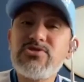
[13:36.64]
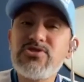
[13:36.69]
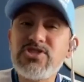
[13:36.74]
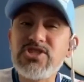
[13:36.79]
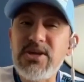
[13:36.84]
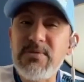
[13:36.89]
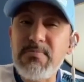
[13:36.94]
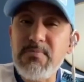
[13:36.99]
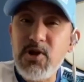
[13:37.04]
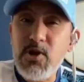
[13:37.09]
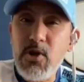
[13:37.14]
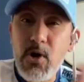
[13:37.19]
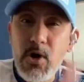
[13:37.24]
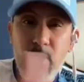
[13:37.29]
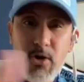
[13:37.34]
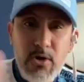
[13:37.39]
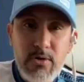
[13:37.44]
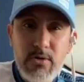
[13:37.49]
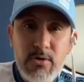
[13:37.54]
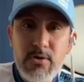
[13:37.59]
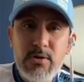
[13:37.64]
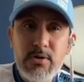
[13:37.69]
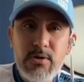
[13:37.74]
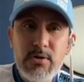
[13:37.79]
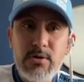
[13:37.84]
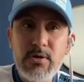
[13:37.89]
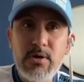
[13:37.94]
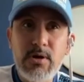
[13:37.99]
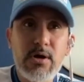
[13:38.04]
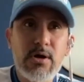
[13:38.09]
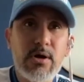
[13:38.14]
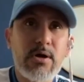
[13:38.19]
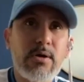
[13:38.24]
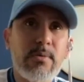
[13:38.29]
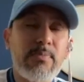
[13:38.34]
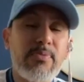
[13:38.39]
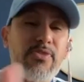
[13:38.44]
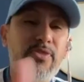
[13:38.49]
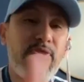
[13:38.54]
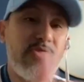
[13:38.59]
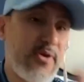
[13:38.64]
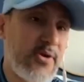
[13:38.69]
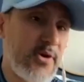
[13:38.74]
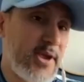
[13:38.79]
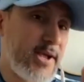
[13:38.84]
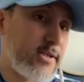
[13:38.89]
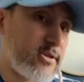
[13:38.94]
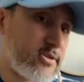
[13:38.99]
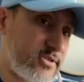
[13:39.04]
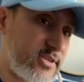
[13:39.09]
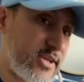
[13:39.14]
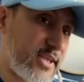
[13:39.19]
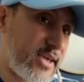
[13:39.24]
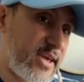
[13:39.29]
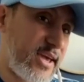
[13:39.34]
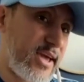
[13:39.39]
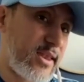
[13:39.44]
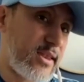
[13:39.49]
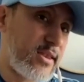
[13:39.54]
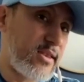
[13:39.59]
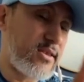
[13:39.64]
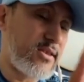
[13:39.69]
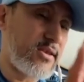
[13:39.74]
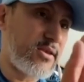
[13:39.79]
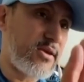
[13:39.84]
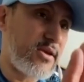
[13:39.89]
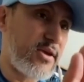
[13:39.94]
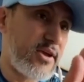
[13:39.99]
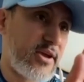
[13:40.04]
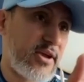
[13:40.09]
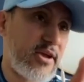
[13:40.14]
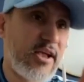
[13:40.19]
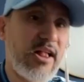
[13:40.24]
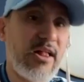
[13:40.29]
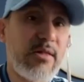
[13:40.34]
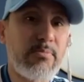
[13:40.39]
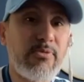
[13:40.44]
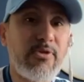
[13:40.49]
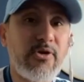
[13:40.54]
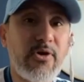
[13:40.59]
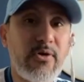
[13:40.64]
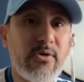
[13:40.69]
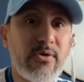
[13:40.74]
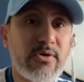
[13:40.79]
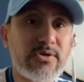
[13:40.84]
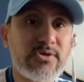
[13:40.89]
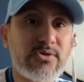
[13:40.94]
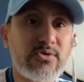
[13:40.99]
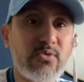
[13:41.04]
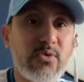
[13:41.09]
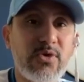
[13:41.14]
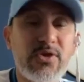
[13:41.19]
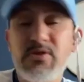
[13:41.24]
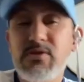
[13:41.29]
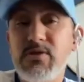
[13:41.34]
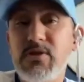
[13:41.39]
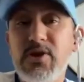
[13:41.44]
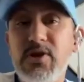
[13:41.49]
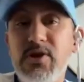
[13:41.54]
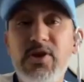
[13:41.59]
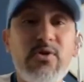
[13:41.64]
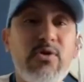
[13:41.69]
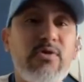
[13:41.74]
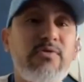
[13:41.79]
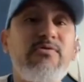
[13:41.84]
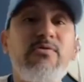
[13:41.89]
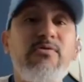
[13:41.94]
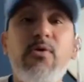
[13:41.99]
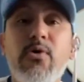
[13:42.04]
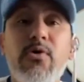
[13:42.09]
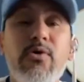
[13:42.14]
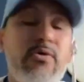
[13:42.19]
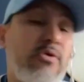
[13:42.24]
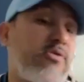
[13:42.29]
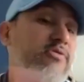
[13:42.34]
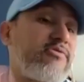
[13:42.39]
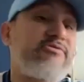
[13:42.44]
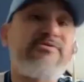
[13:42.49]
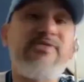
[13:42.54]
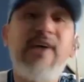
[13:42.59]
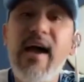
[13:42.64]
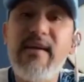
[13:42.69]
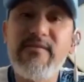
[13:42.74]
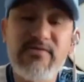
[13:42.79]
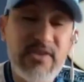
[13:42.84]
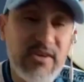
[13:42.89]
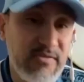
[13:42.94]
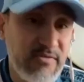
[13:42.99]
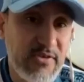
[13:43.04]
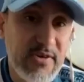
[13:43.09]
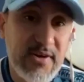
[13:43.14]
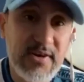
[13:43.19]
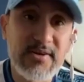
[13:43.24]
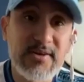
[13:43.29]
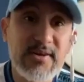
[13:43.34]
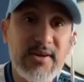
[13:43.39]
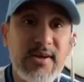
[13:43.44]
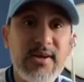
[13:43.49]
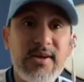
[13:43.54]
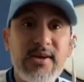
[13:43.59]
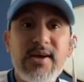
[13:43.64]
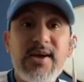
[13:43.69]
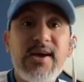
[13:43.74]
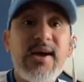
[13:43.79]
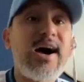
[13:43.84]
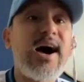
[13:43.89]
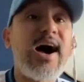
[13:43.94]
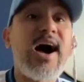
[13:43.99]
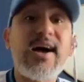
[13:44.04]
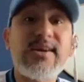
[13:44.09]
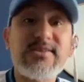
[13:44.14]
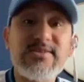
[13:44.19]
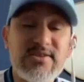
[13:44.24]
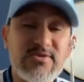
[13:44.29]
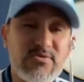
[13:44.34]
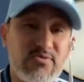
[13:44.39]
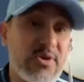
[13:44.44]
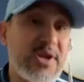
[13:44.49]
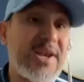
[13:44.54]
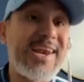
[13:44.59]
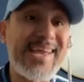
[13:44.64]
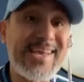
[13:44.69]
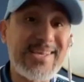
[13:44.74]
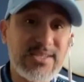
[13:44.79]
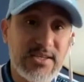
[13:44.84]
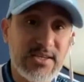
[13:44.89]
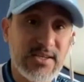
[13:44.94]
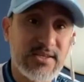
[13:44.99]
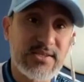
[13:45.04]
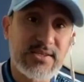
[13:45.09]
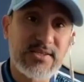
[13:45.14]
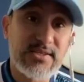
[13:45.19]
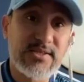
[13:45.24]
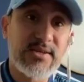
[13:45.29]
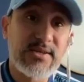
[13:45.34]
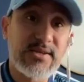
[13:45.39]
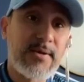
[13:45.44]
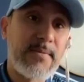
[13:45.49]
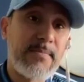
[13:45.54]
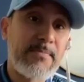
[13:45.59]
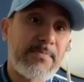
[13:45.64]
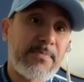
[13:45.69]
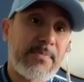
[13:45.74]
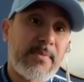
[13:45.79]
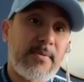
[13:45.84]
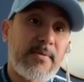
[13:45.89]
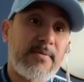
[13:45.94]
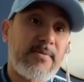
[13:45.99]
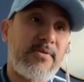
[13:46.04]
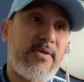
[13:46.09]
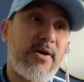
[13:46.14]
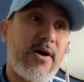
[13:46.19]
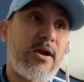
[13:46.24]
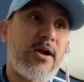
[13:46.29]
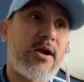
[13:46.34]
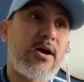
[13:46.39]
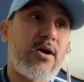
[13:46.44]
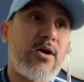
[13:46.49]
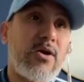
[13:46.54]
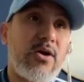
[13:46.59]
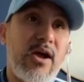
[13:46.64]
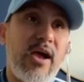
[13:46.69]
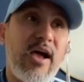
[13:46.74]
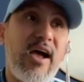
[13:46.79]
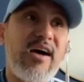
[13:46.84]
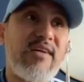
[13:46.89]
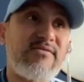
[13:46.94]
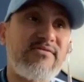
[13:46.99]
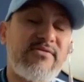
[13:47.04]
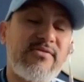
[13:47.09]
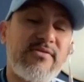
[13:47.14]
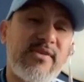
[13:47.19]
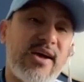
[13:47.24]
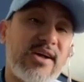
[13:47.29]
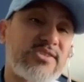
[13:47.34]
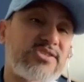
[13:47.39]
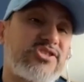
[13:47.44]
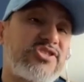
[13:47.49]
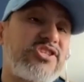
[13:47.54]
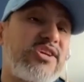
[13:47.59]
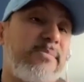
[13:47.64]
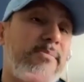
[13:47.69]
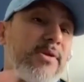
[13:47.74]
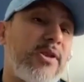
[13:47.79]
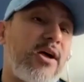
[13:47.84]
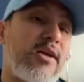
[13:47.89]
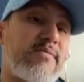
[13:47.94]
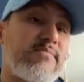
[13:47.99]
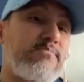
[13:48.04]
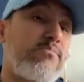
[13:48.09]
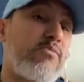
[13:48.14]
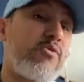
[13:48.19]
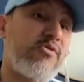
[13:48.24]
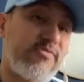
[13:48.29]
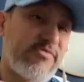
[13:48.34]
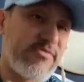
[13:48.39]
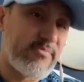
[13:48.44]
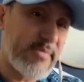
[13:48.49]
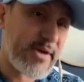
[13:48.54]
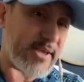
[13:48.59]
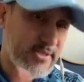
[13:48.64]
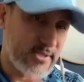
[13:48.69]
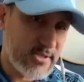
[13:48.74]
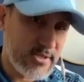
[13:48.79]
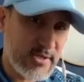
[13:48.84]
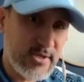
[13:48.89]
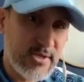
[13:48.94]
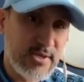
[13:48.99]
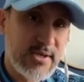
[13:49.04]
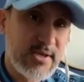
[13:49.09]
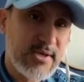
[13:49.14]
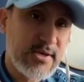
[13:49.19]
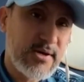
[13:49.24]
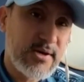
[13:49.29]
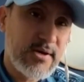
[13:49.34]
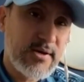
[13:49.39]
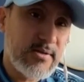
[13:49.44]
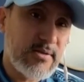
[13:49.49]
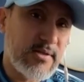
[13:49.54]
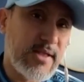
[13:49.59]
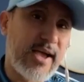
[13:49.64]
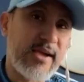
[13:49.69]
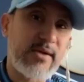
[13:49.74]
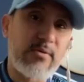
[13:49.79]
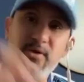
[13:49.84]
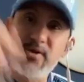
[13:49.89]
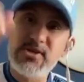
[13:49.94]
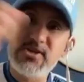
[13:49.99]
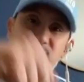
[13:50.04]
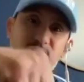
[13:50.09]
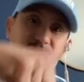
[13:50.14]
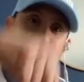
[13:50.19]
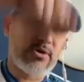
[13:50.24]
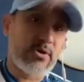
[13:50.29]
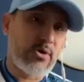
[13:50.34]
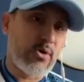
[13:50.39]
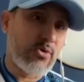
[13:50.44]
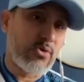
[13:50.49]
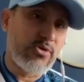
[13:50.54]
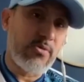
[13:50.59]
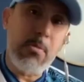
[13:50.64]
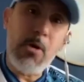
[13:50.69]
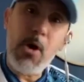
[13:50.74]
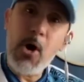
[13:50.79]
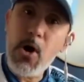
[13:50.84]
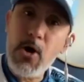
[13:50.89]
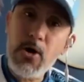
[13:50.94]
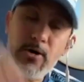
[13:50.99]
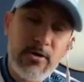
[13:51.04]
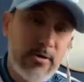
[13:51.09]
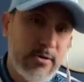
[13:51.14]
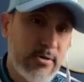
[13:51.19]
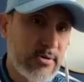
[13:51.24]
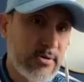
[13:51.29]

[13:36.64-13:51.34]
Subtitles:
similar drills that can help the girls with 3 or 4 or 5 different releases that have a similar movement, like when you throw the bar.